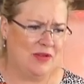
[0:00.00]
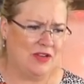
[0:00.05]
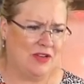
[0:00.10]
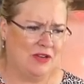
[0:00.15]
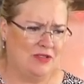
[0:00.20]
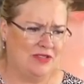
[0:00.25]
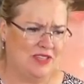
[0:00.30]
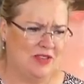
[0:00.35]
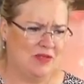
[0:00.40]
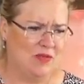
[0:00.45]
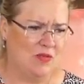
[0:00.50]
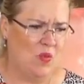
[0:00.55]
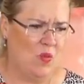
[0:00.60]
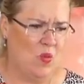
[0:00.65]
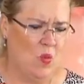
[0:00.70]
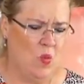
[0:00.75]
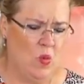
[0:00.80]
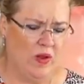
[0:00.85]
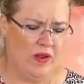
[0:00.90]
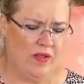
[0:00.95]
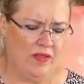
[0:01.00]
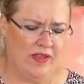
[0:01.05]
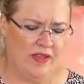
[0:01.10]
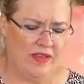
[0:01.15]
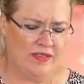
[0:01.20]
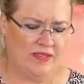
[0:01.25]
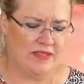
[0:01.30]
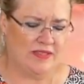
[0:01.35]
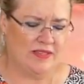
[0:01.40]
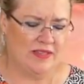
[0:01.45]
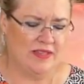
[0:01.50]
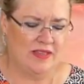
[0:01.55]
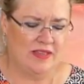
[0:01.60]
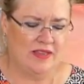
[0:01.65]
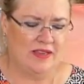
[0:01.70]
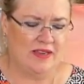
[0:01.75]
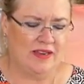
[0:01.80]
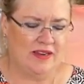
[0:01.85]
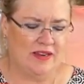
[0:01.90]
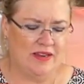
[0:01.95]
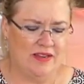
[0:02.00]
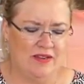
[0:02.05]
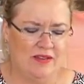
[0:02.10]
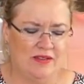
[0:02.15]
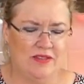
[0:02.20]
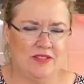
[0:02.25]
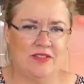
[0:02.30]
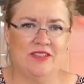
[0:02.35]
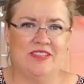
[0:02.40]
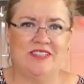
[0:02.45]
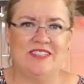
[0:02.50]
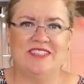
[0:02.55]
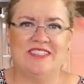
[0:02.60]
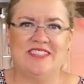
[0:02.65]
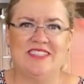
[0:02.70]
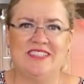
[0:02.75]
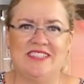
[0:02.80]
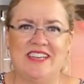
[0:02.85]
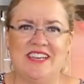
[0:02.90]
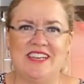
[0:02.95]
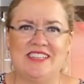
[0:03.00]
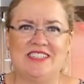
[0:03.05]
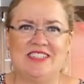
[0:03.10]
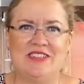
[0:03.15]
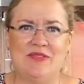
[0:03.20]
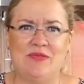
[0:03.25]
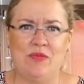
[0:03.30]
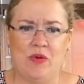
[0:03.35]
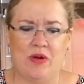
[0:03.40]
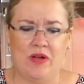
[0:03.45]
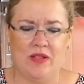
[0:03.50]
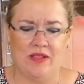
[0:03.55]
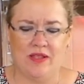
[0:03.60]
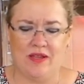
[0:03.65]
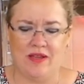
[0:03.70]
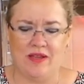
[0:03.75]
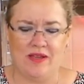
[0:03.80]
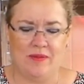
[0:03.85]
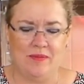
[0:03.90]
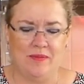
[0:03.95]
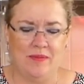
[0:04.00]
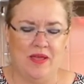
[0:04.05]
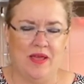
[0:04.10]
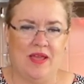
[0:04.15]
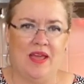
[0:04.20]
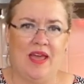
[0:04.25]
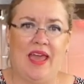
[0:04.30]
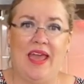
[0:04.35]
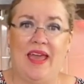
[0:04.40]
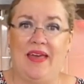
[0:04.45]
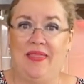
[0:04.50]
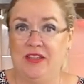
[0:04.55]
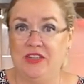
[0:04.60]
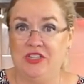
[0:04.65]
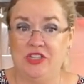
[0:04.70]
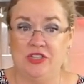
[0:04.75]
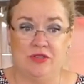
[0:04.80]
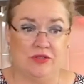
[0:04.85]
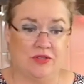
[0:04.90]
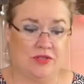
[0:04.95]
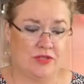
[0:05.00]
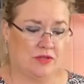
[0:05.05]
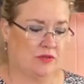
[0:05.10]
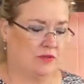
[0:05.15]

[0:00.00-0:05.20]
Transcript: It goes in one of these. I know. So this is the zest of one lime and the juice